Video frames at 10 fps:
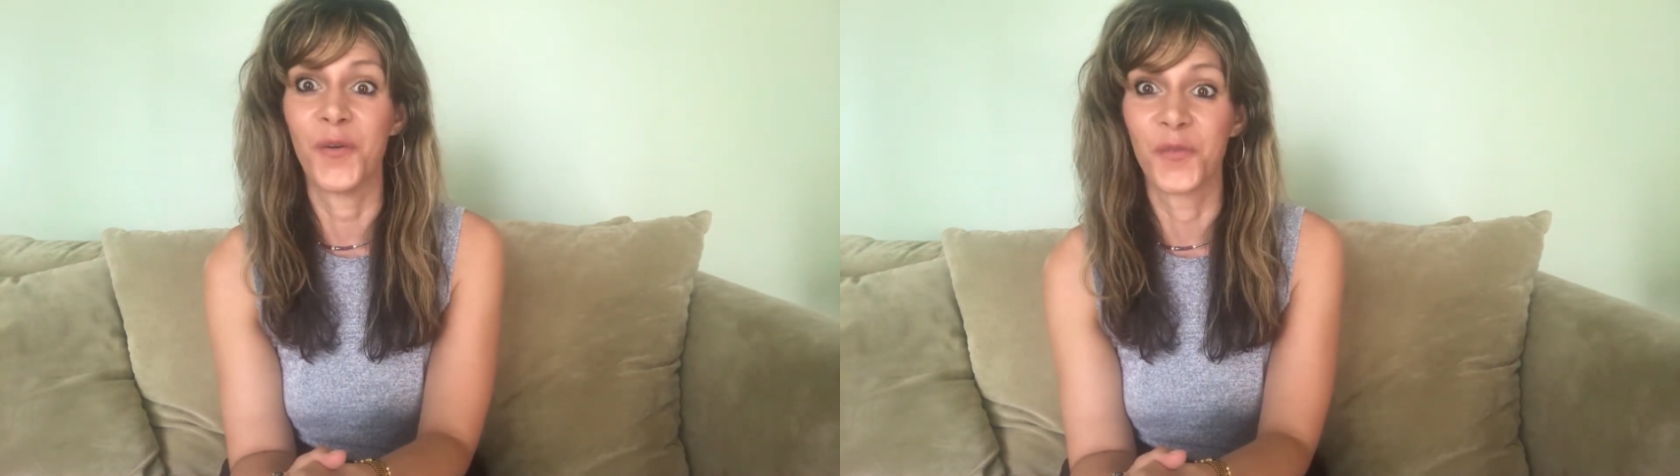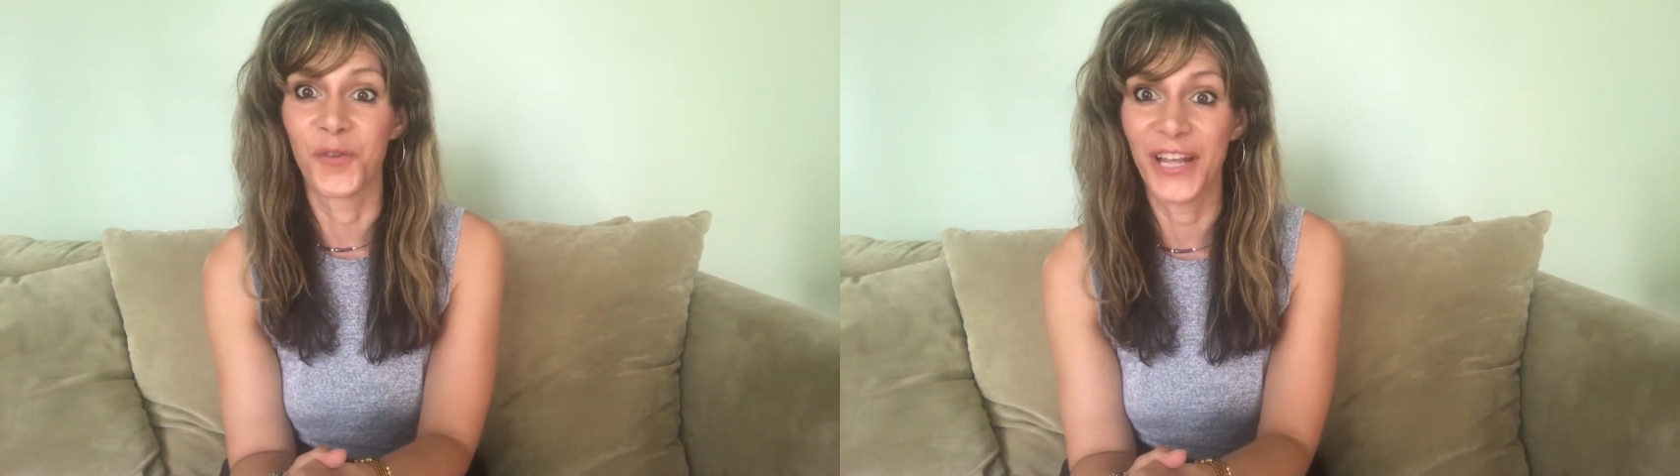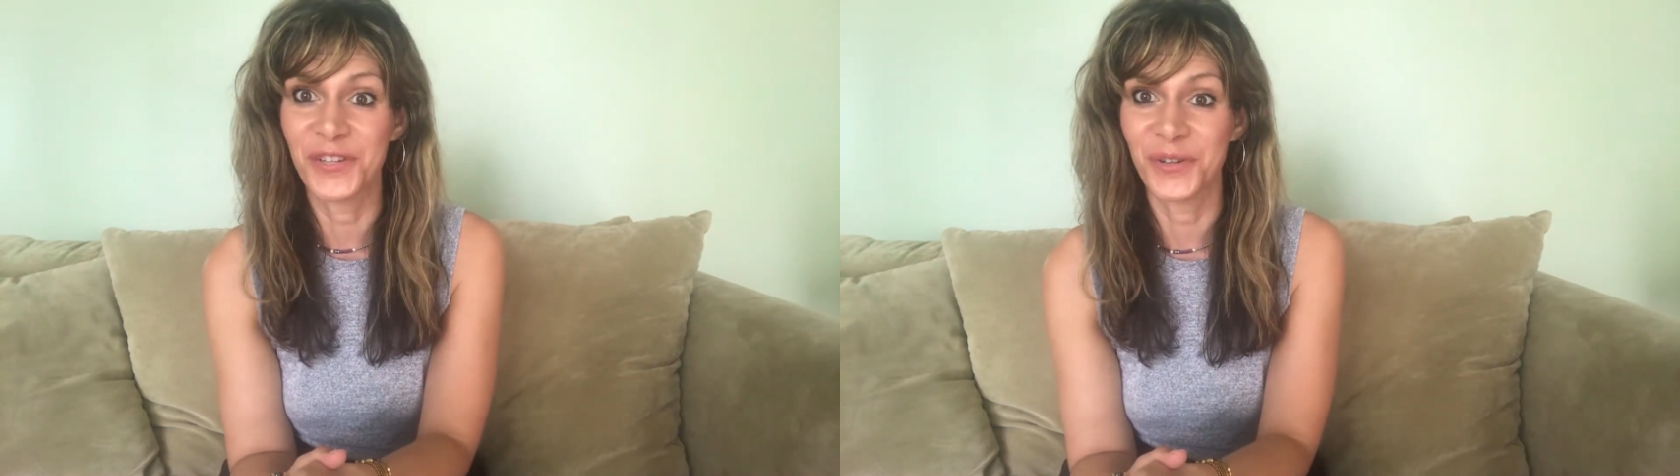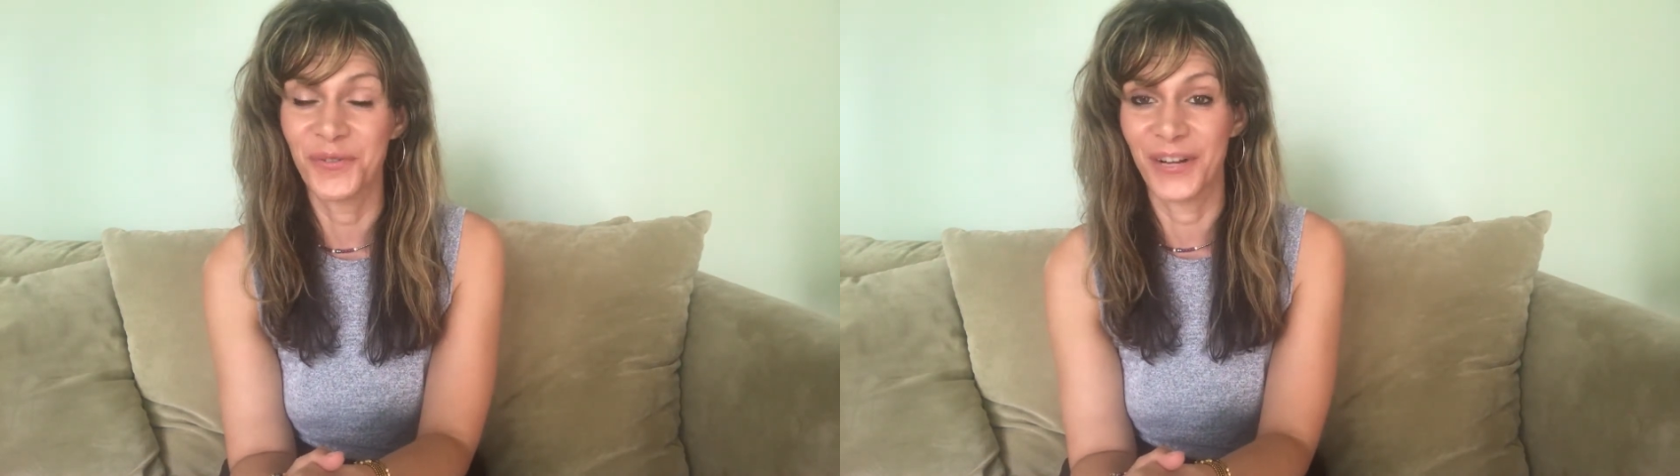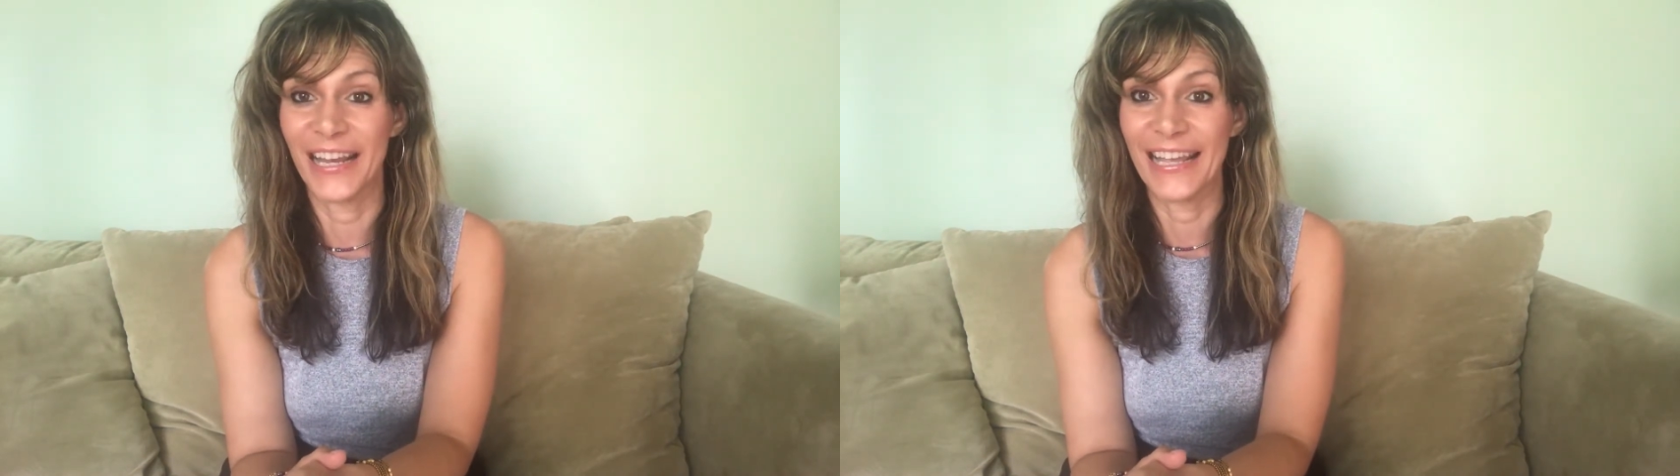
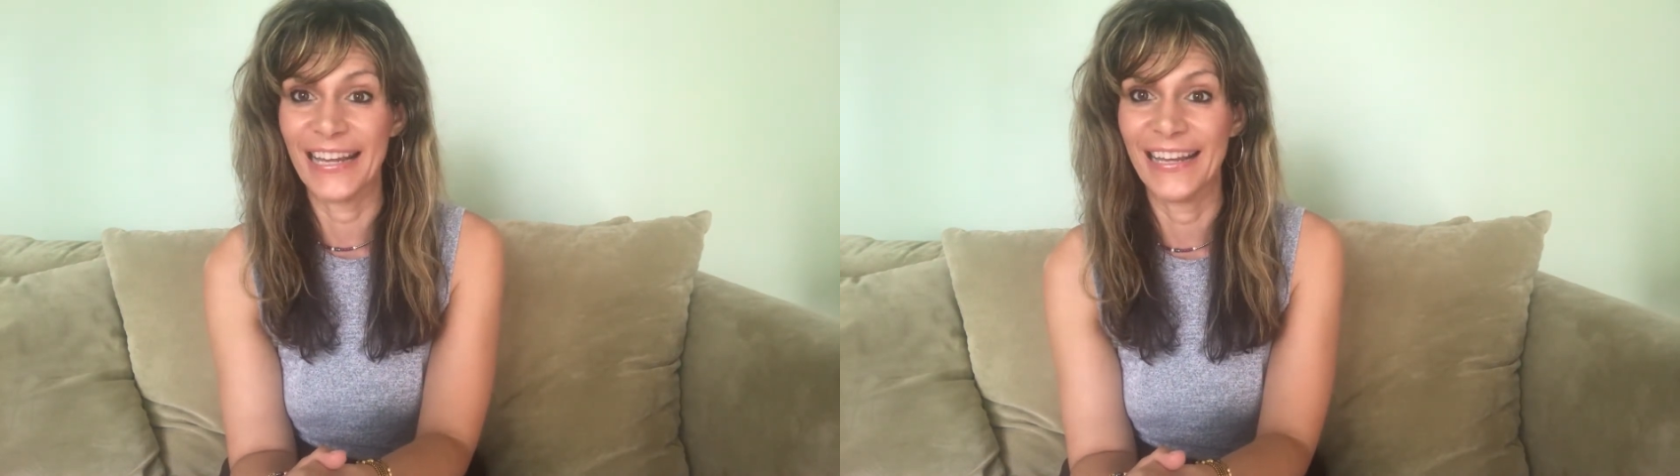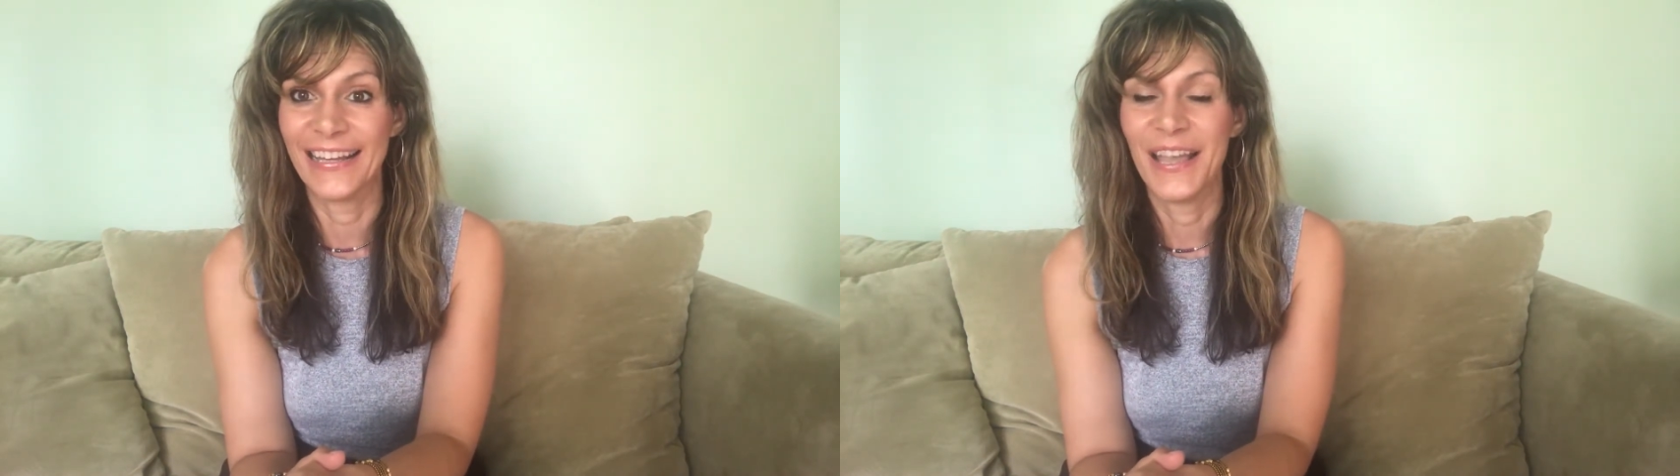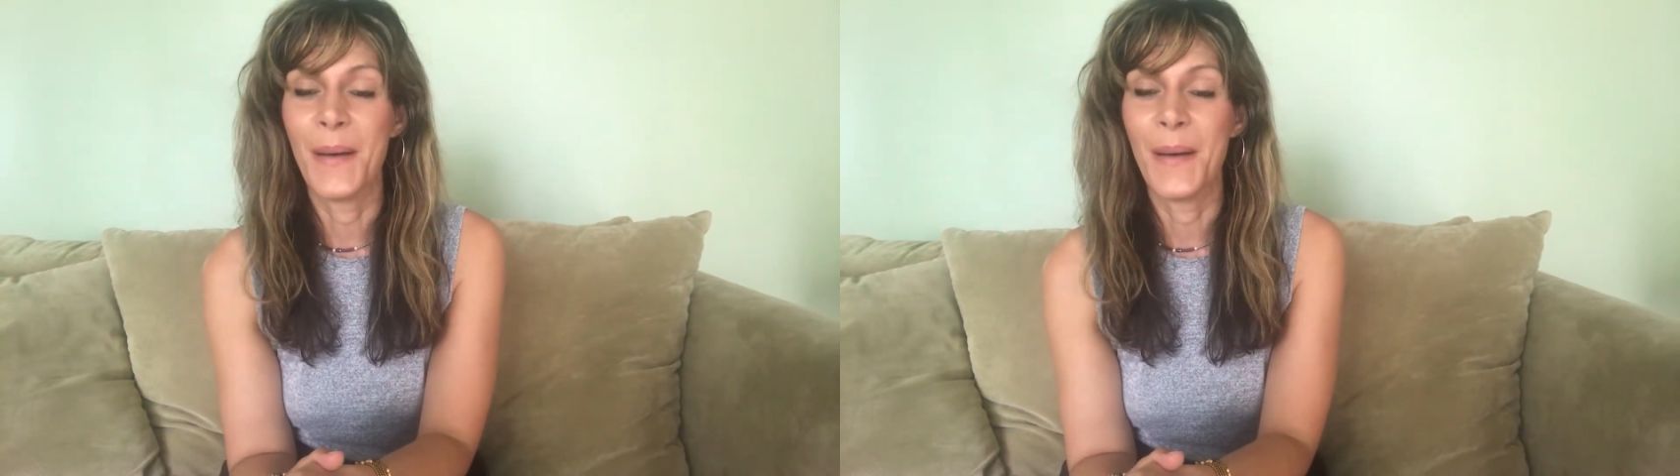retrograde